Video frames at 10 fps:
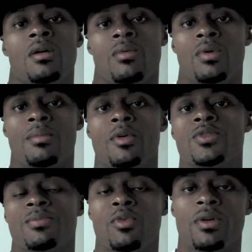one of the most
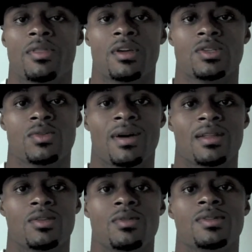important things you got to
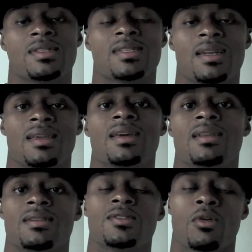do is instead of
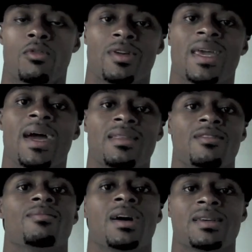getting into a
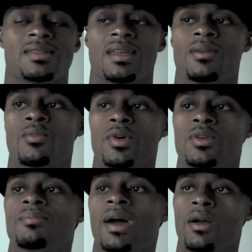reactive mind state where
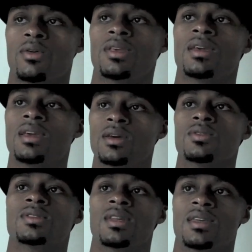you're back on your
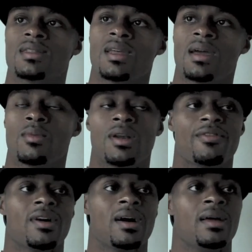heels thinking, damn, what
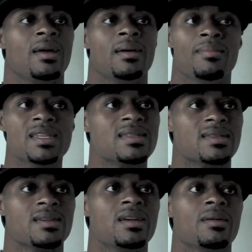if I miss
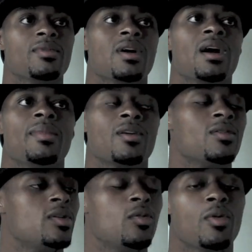this layup? Or how am I going
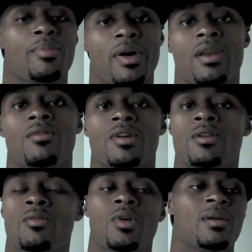to know what play to run?
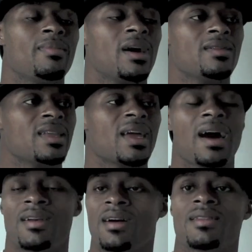what about the guy
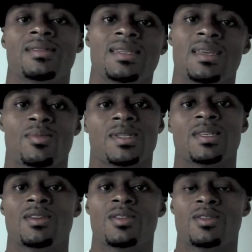on the other team? What's he
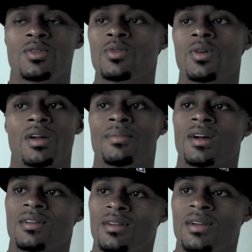going to do? Or am I
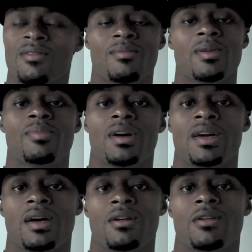good enough to be
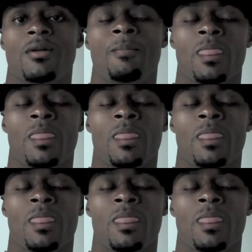playing out here?